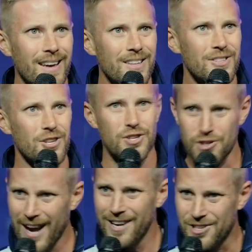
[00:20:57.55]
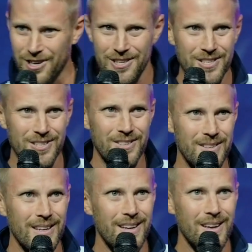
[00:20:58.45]
to strangers.
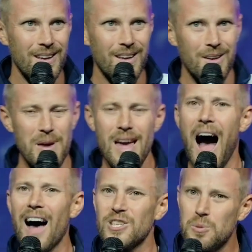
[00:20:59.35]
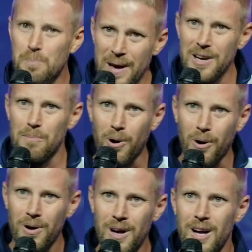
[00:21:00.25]
Be
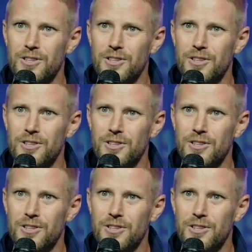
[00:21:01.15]
hospitable